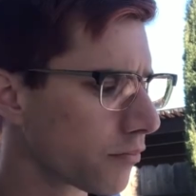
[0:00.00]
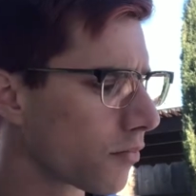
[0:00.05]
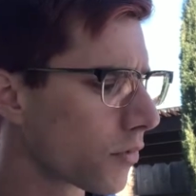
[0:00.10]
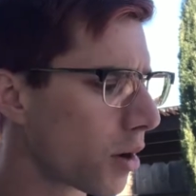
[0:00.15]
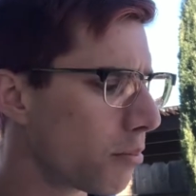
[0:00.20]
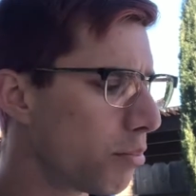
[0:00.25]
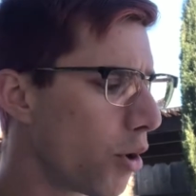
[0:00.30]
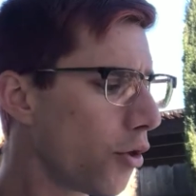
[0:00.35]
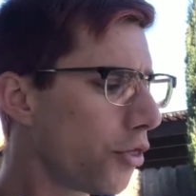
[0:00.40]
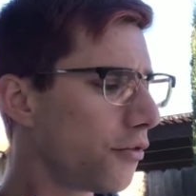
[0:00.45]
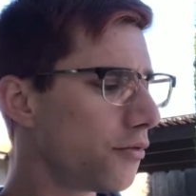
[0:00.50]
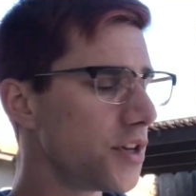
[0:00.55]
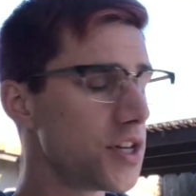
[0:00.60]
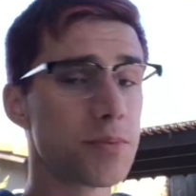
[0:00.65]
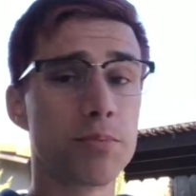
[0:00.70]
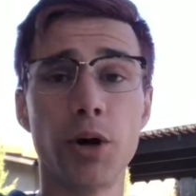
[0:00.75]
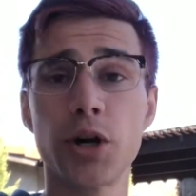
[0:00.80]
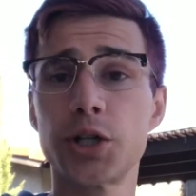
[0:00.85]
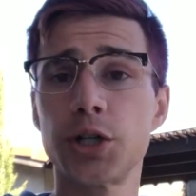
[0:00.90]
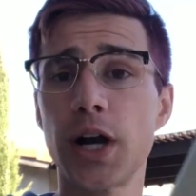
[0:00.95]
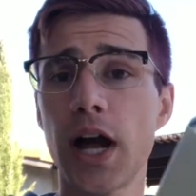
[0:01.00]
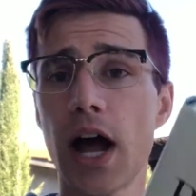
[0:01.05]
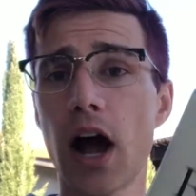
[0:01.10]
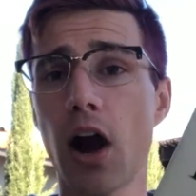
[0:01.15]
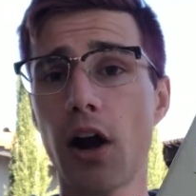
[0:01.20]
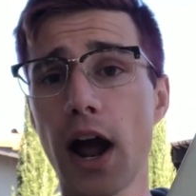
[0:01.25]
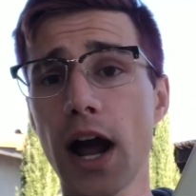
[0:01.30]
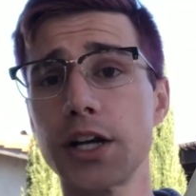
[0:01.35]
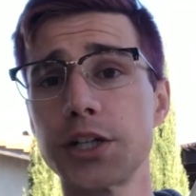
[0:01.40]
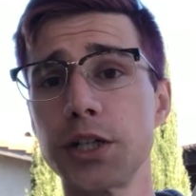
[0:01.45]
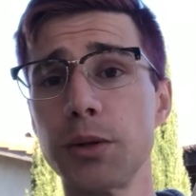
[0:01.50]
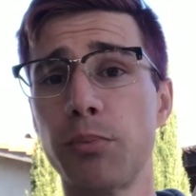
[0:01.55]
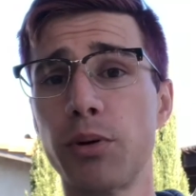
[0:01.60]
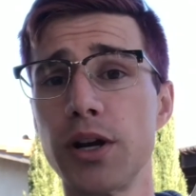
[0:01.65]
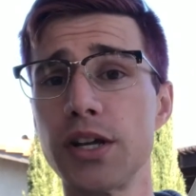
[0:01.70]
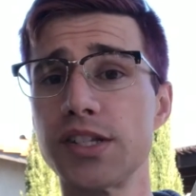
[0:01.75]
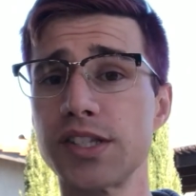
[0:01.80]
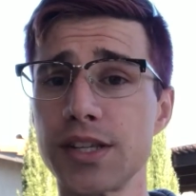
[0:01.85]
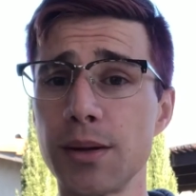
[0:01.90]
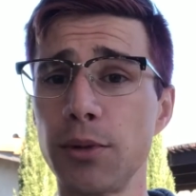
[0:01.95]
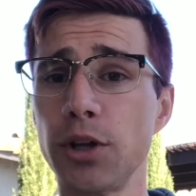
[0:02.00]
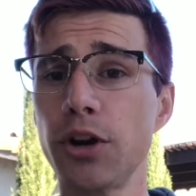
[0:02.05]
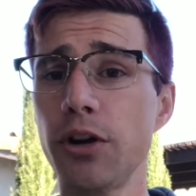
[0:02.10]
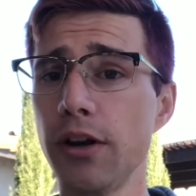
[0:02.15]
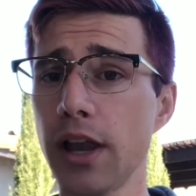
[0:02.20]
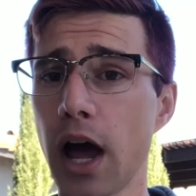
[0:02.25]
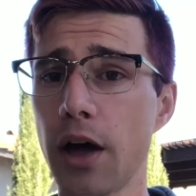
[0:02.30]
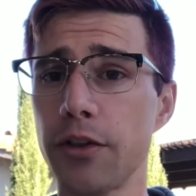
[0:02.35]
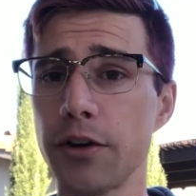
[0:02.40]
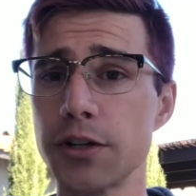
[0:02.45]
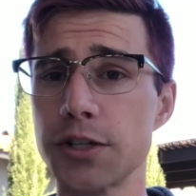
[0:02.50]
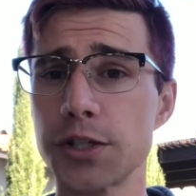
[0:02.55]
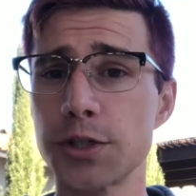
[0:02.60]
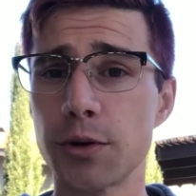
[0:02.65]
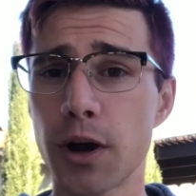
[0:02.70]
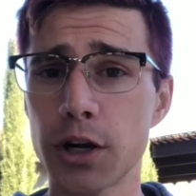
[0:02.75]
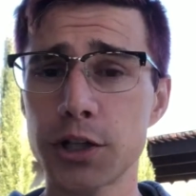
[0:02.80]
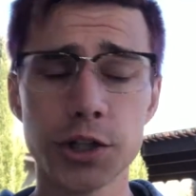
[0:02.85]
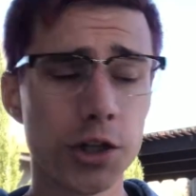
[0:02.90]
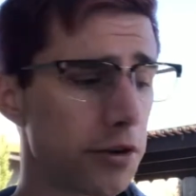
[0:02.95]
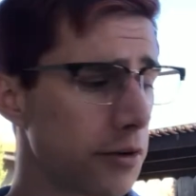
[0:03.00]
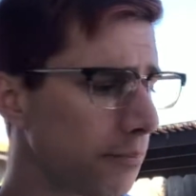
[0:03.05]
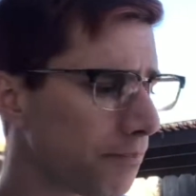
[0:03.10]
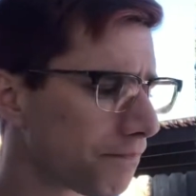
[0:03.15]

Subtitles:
Both of these books are actually pretty similar in how they're structured.